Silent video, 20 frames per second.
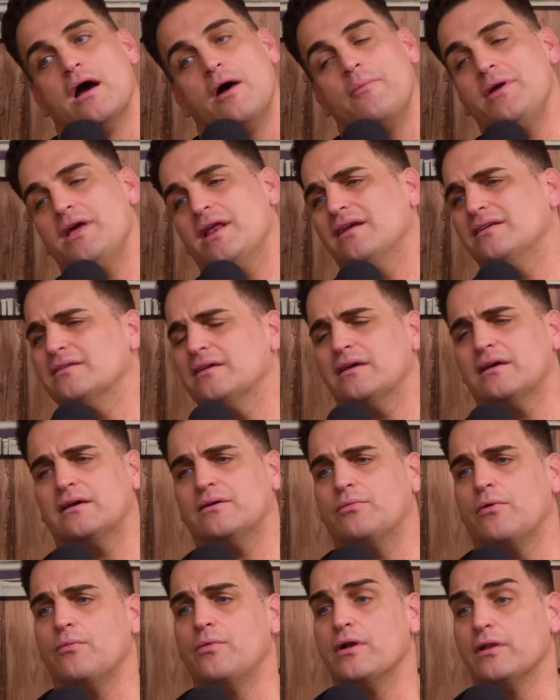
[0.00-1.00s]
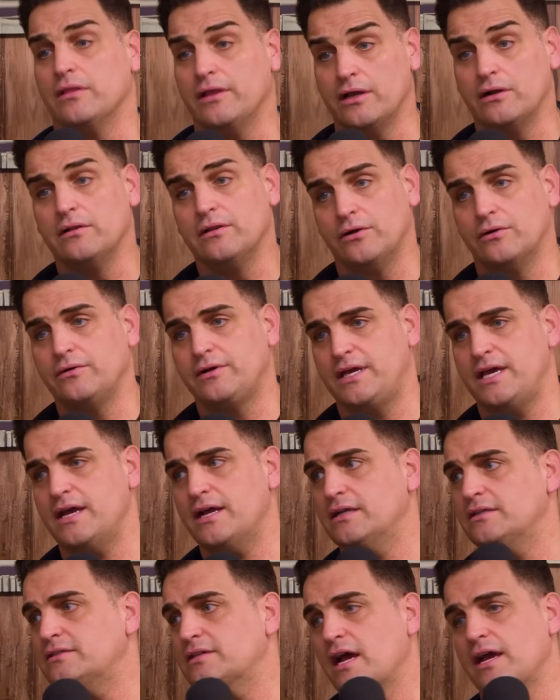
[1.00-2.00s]
mean, when we're little
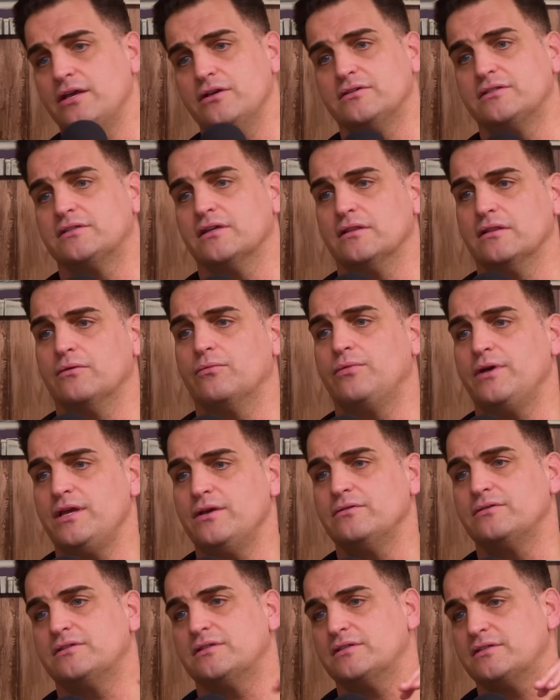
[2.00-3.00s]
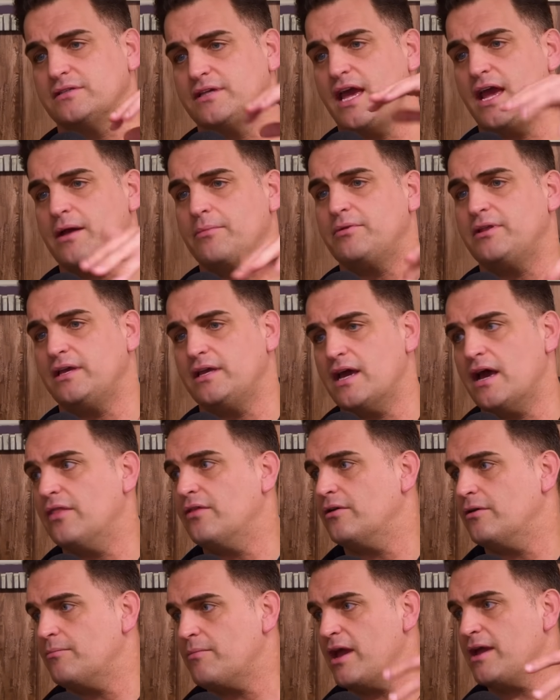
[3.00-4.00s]
kids, we used to scam
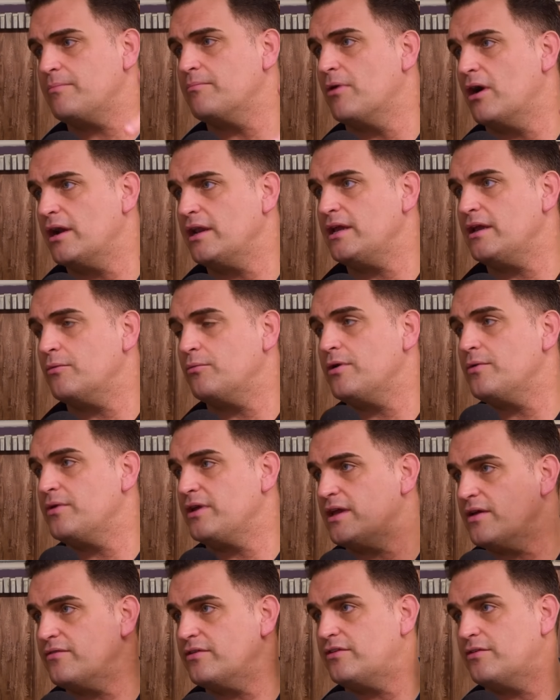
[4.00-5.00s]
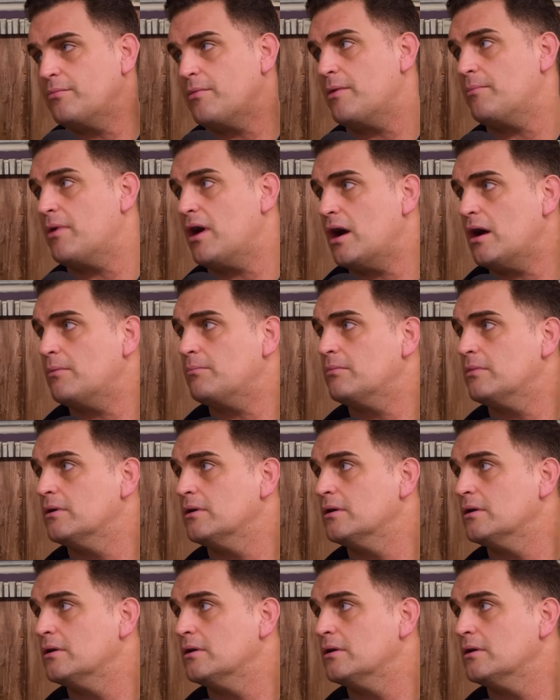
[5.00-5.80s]
together to make money, and we would give it to my mom.